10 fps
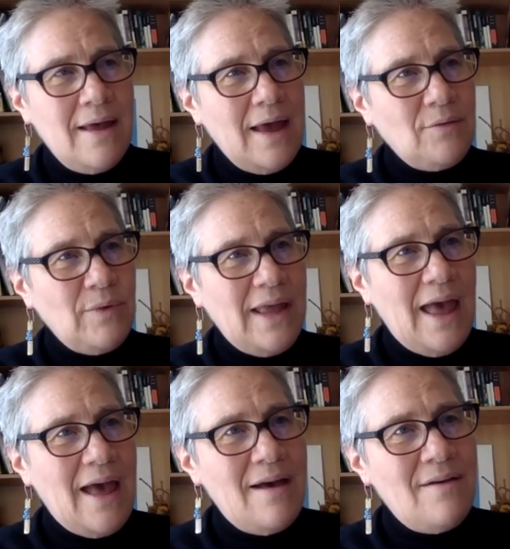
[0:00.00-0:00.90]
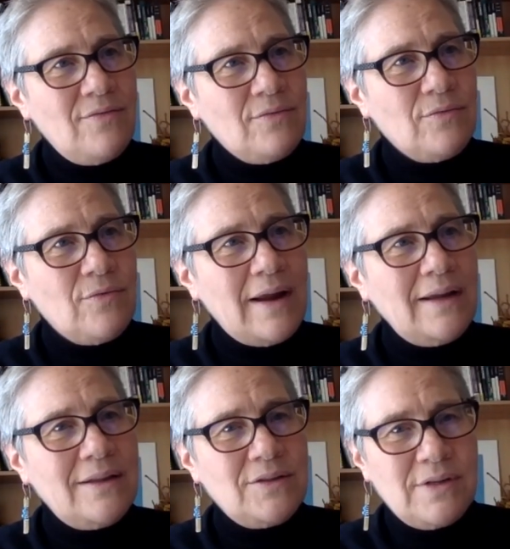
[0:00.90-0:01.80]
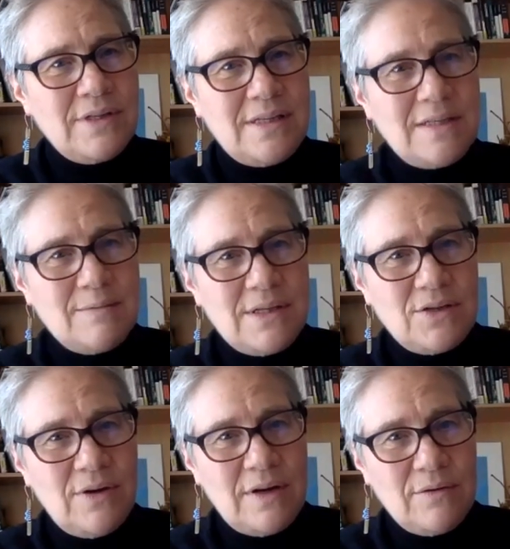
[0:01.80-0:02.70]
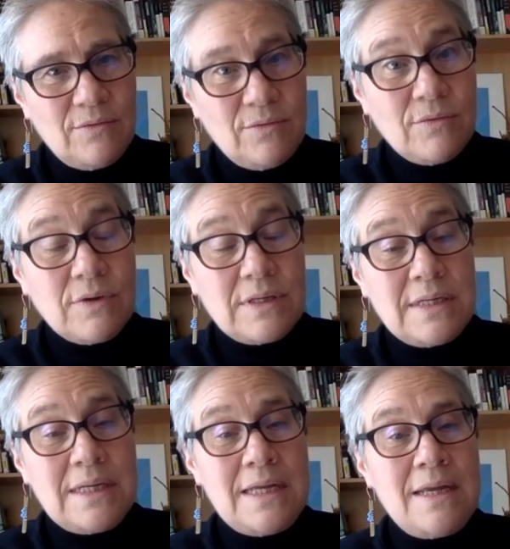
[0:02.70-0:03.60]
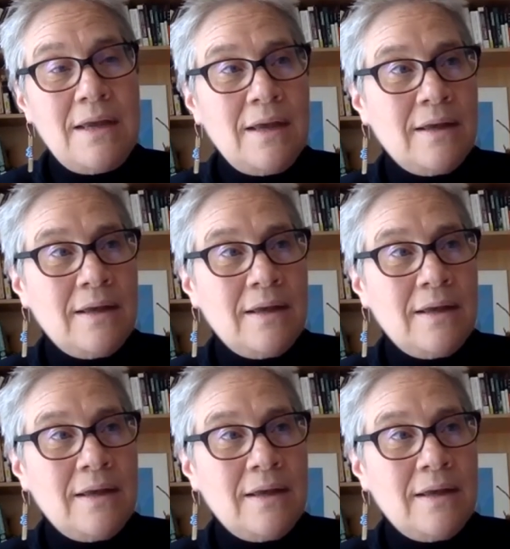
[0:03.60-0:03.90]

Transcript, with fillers: and we have regulatory systems that try to de